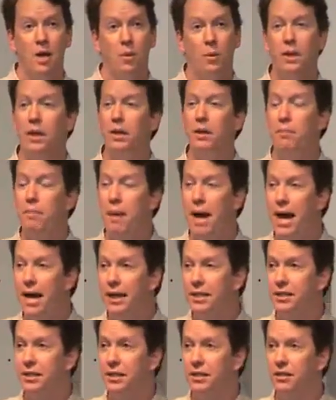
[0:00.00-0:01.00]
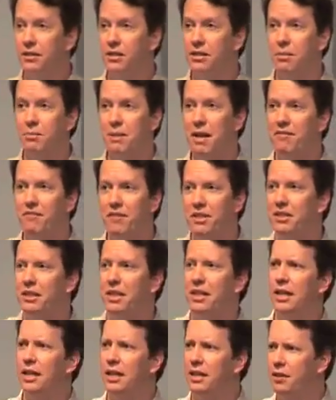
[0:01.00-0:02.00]
We can imagine someday
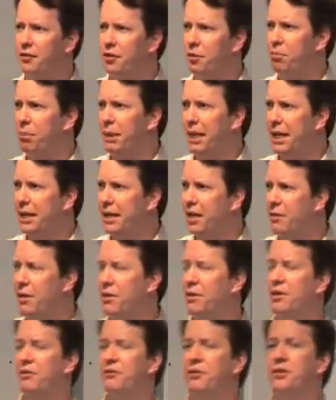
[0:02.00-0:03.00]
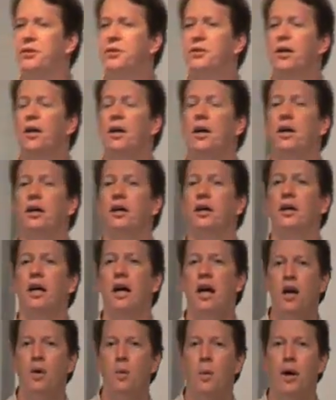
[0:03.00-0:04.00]
visiting a different planet around a different star
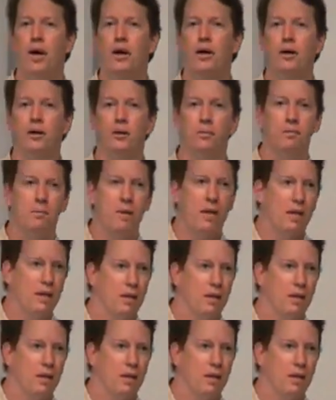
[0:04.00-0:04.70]
where